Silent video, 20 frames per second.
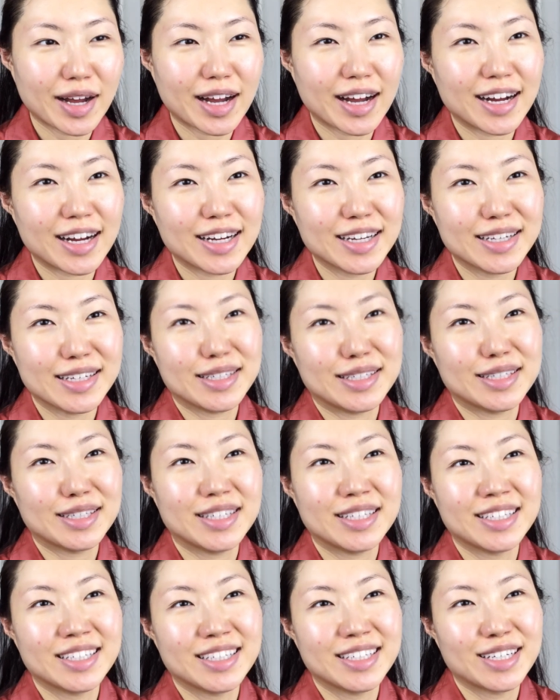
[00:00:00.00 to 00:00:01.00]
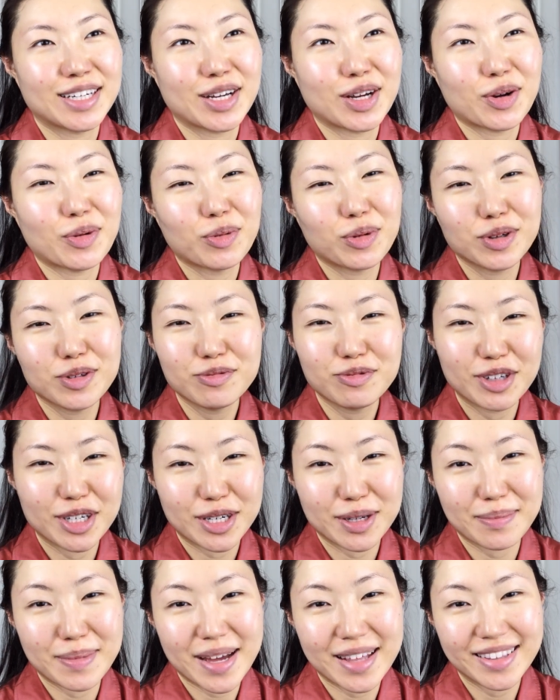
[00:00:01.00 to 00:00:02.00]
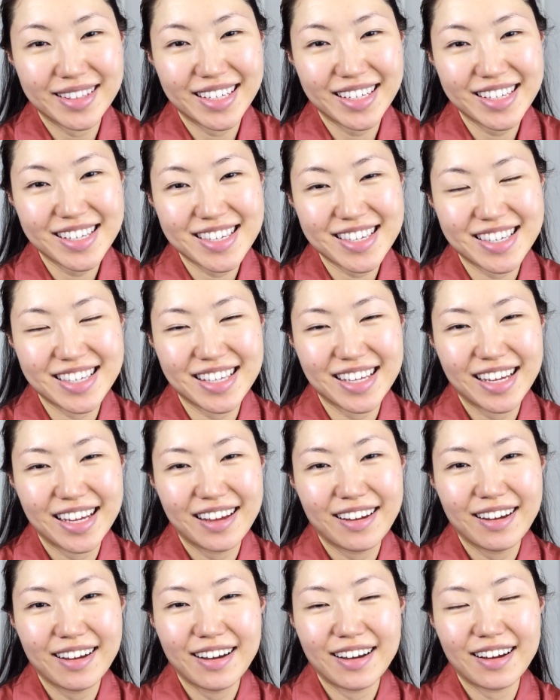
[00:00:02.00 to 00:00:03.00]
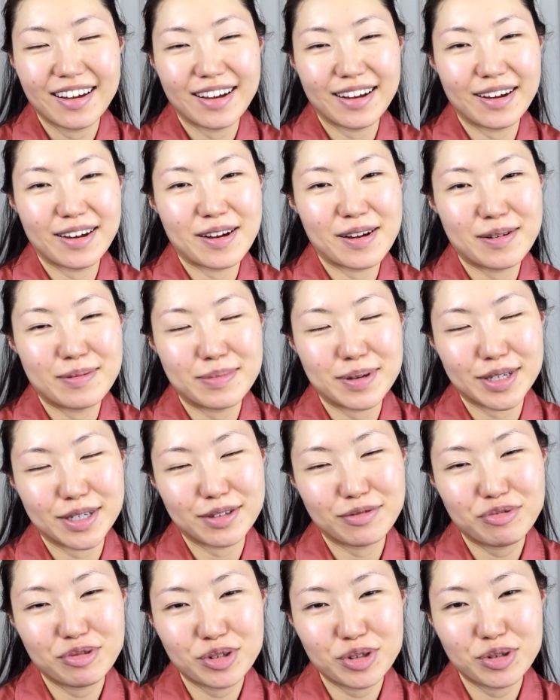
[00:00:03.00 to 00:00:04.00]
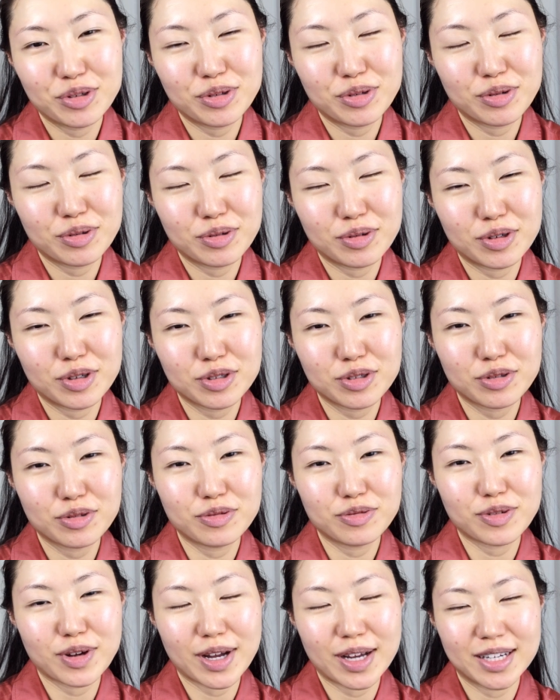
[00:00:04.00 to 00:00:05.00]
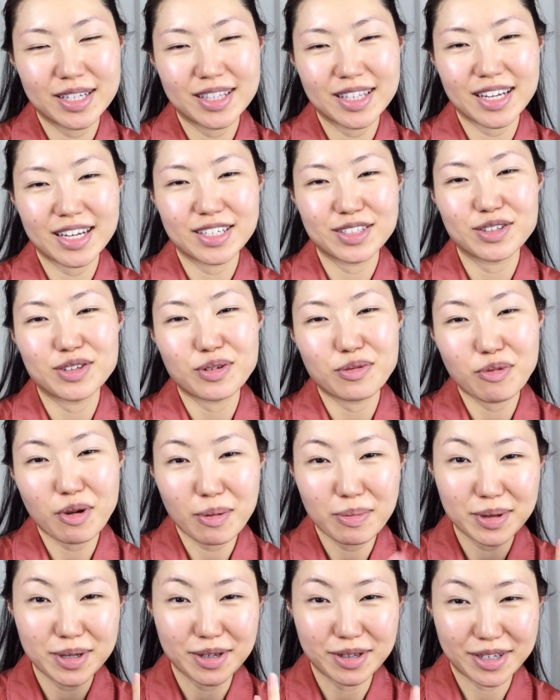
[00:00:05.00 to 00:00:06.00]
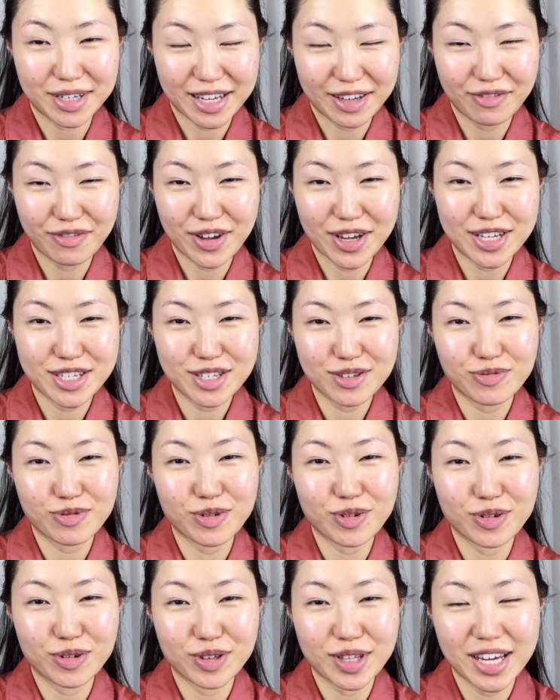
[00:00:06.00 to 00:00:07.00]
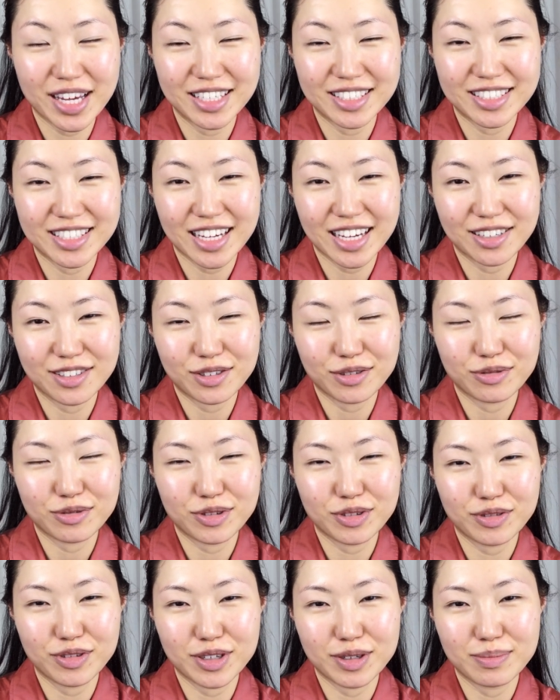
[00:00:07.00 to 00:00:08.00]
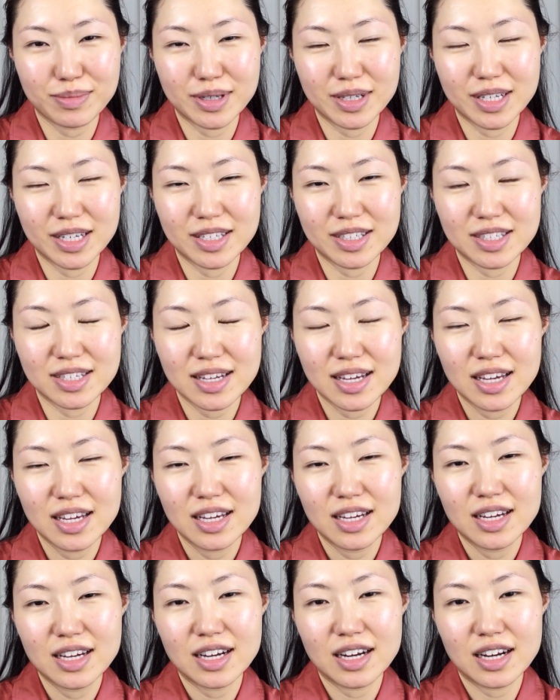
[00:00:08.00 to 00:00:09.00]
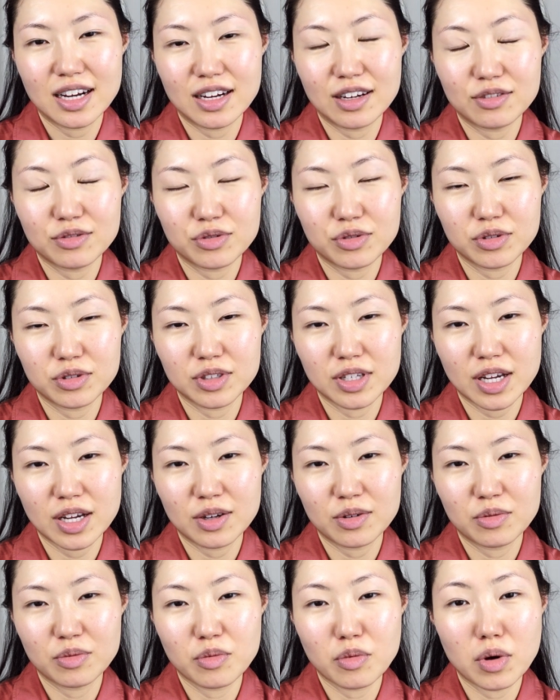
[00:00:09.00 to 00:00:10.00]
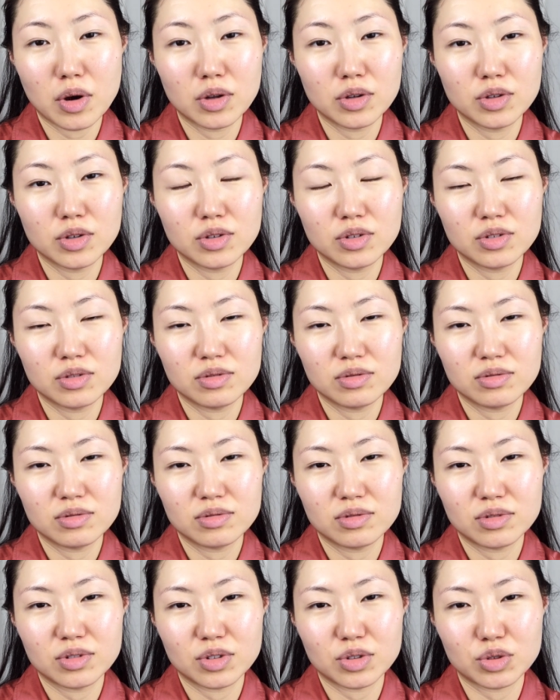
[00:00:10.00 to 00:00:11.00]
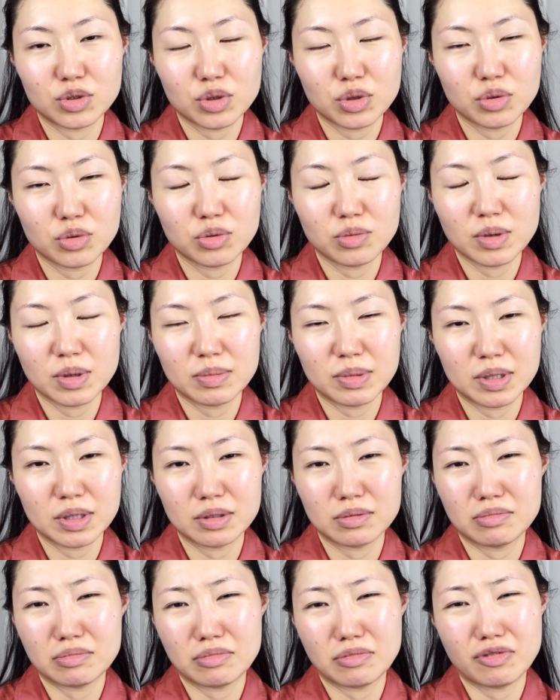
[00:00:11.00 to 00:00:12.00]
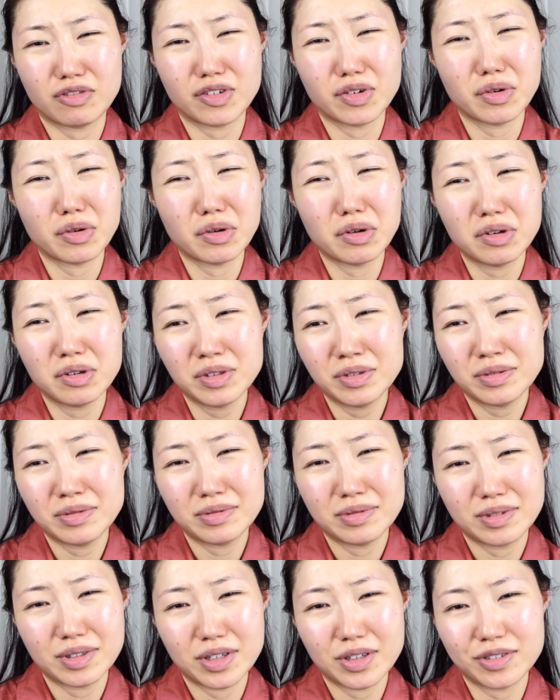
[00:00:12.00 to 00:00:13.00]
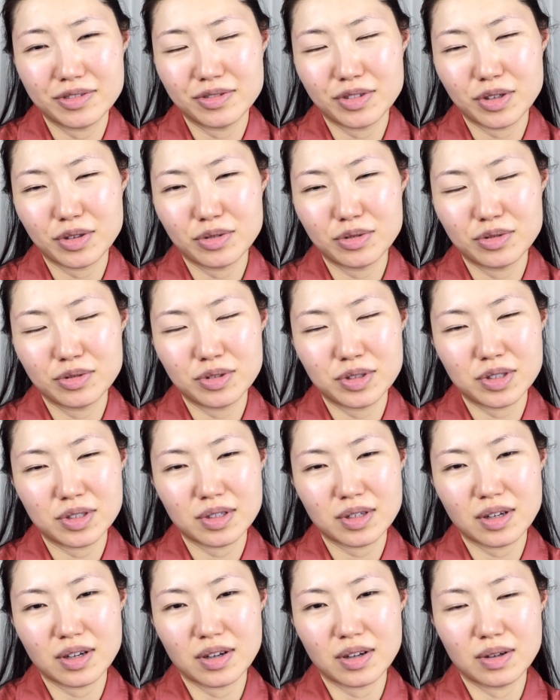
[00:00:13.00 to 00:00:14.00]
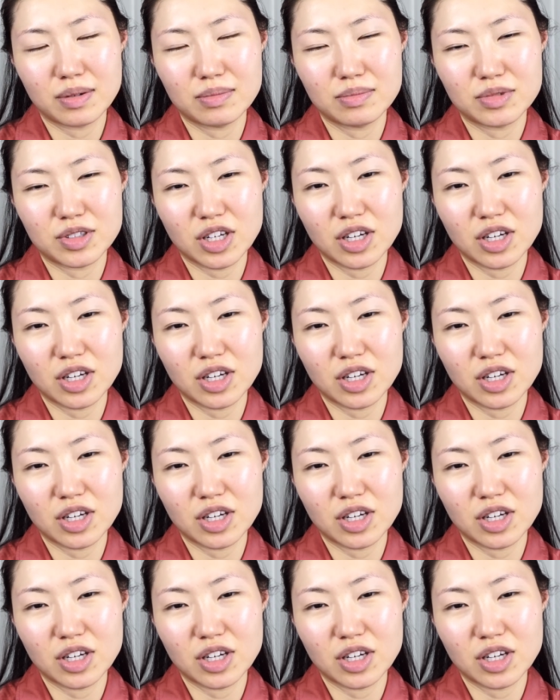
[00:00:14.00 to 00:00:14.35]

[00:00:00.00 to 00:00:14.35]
I wouldn't recommend this uh, but if you also find that you know rubbing your face for that 10 to 15 minutes uh, for that one or two maybe four of those uh,